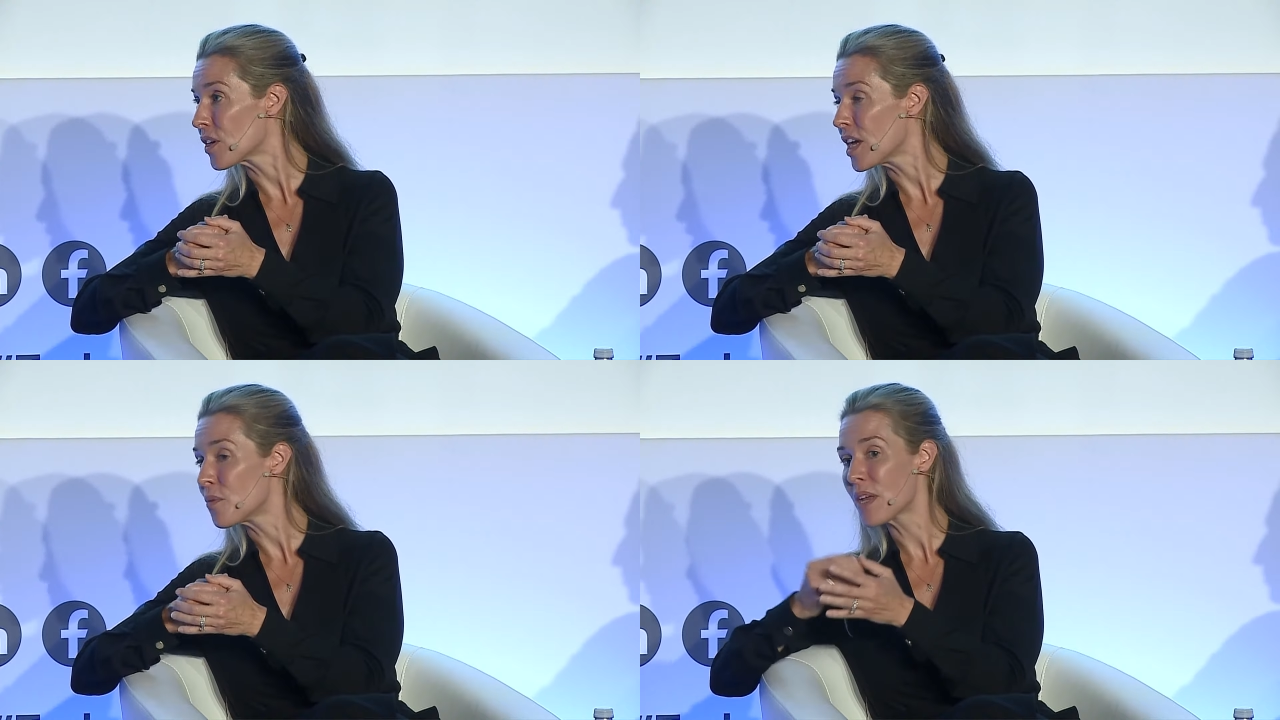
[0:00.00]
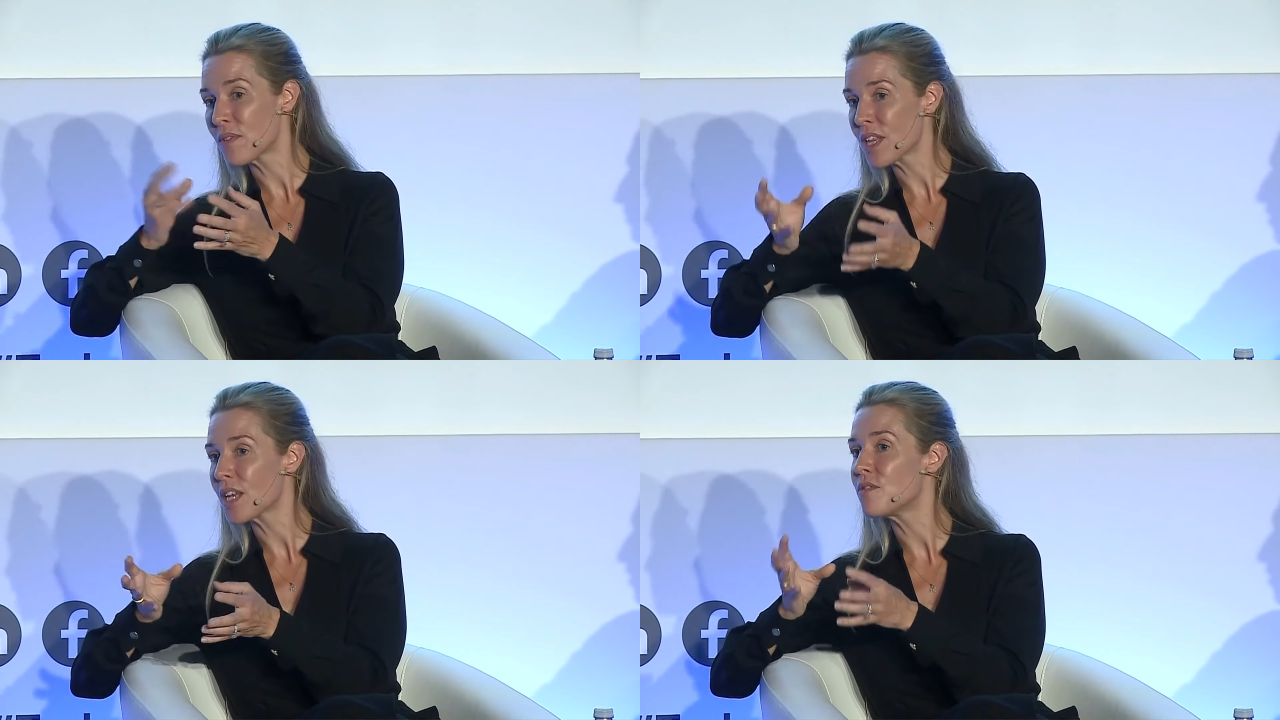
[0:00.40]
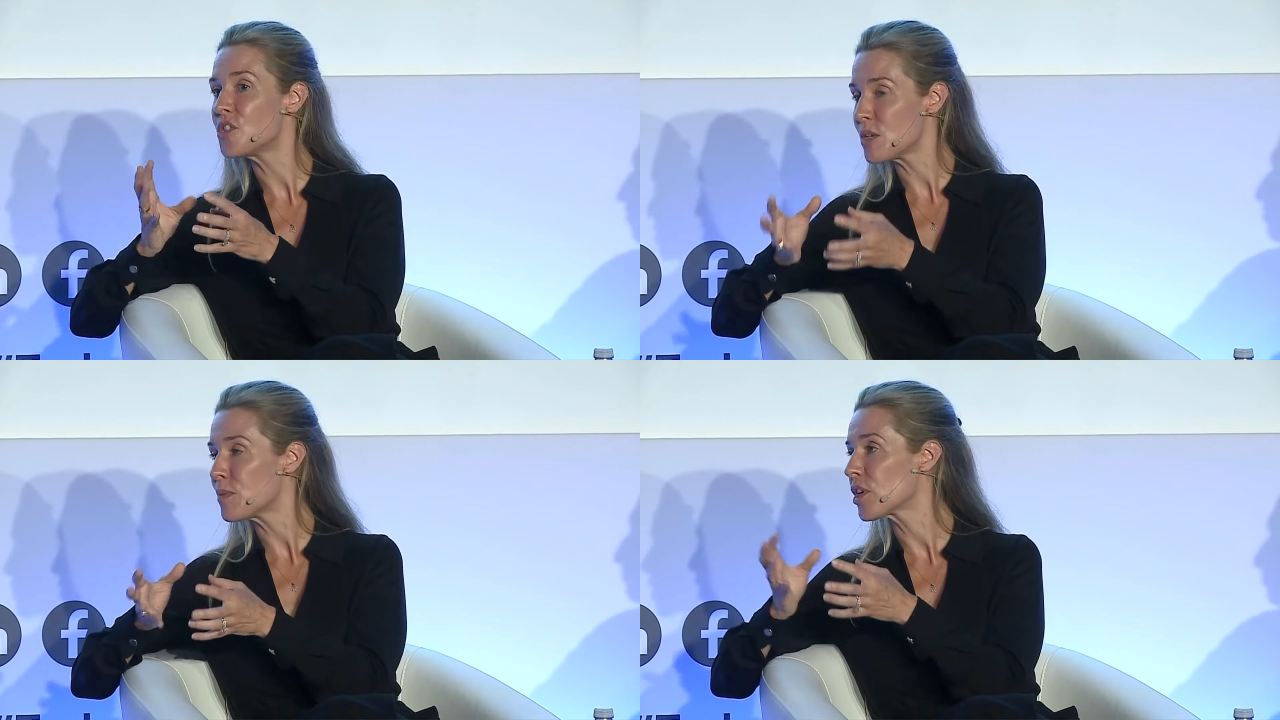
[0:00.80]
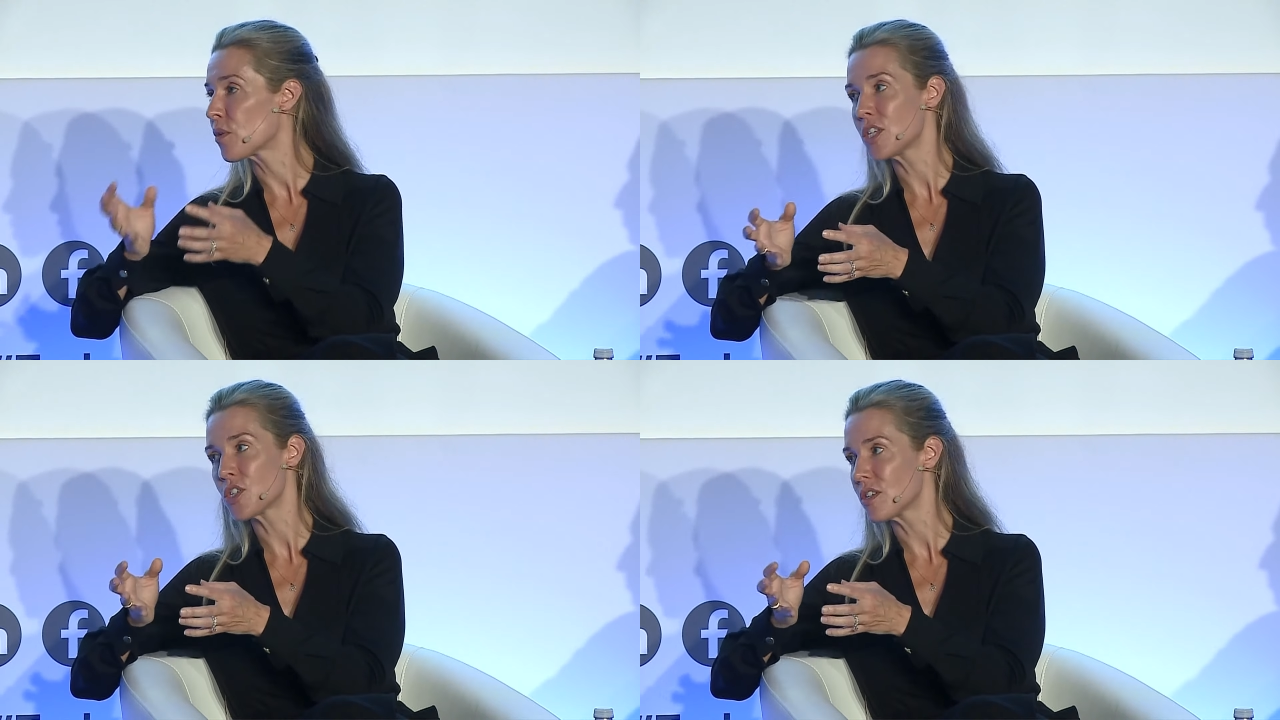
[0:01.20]
And we have a lot of deep
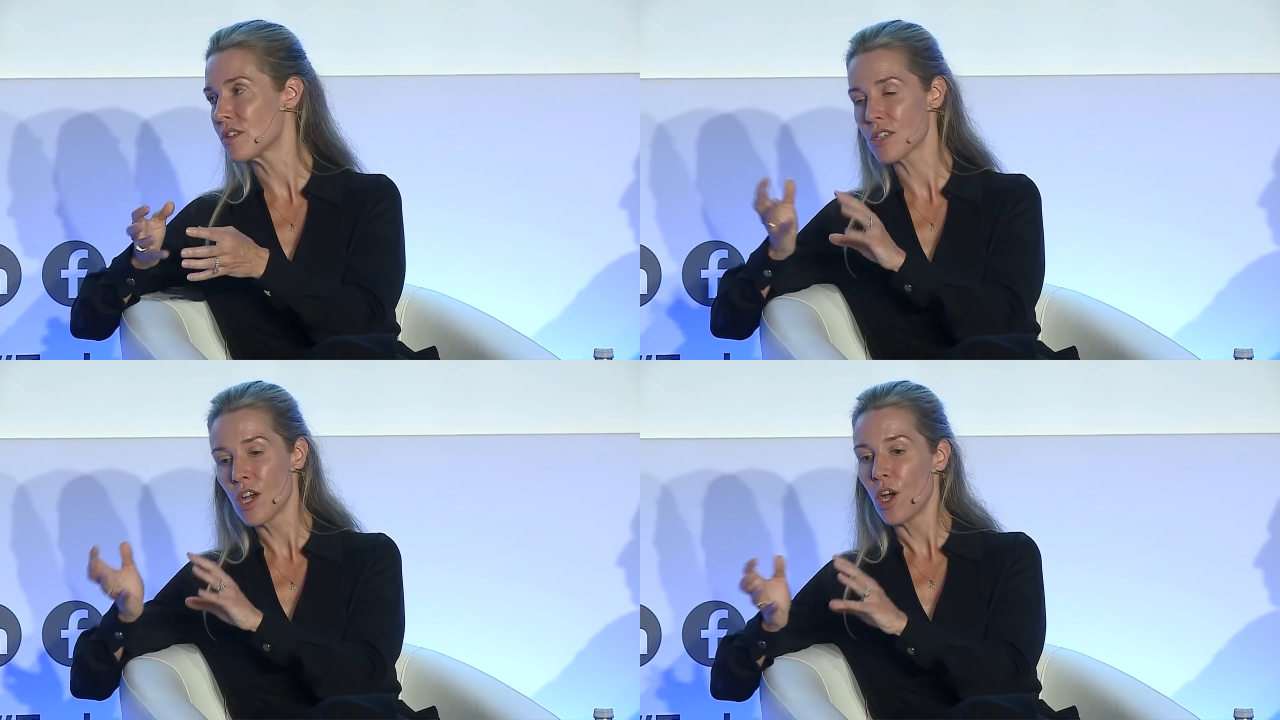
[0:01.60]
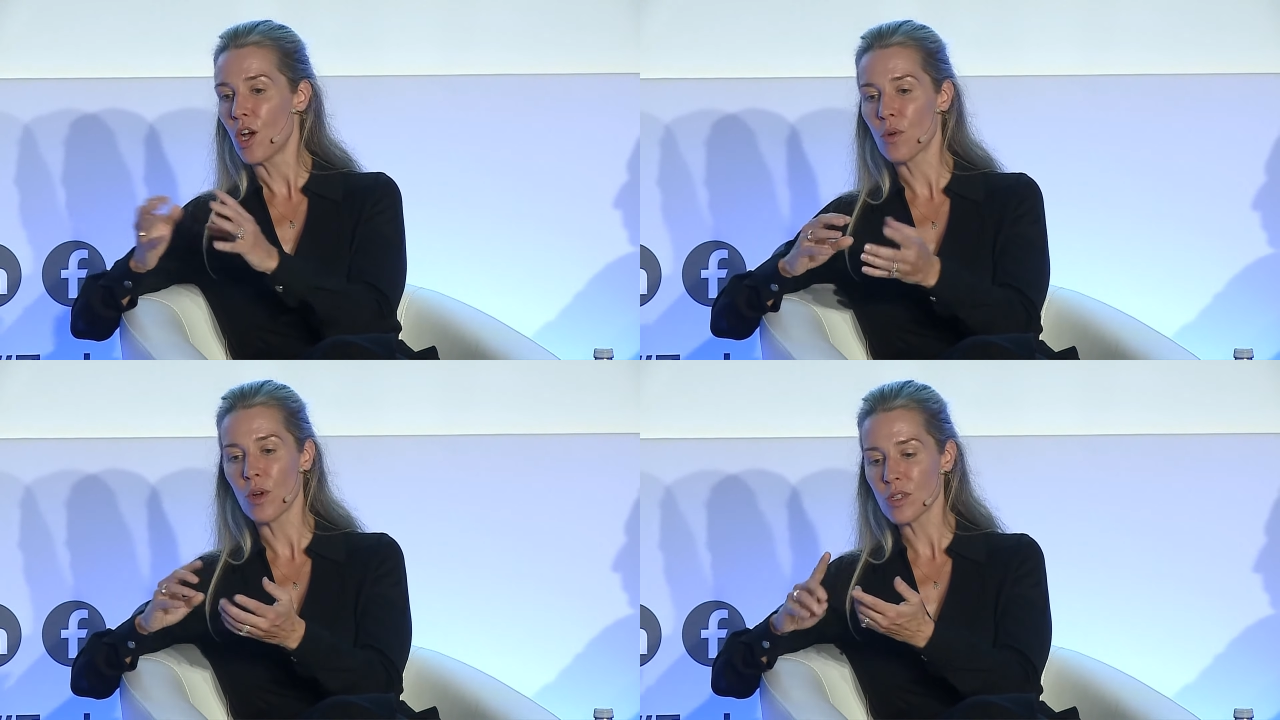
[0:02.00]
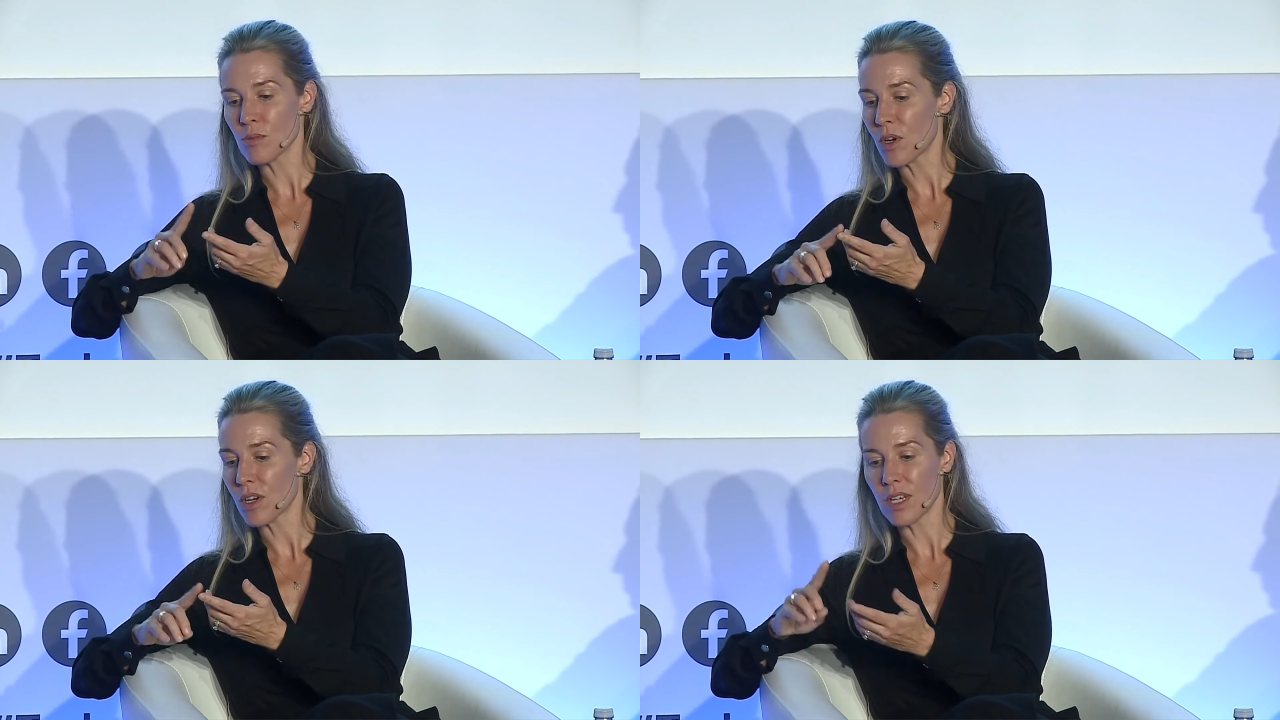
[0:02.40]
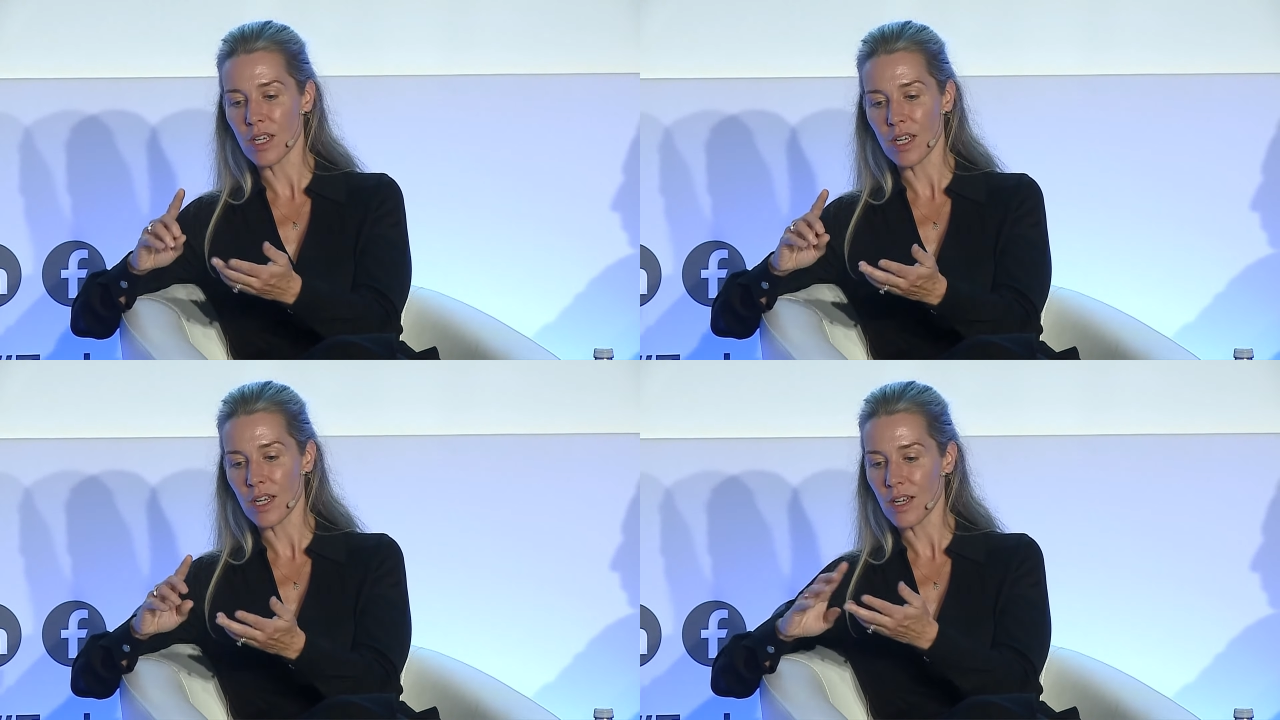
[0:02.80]
integrations across
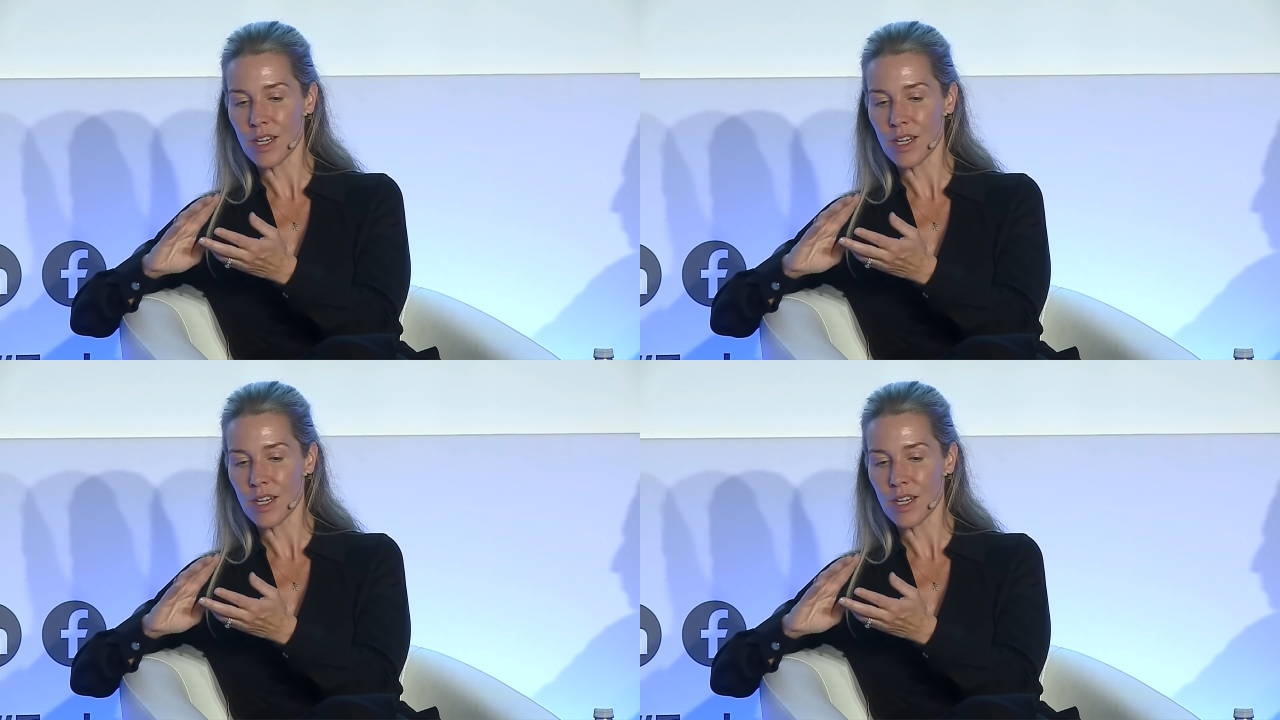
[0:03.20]
marketing,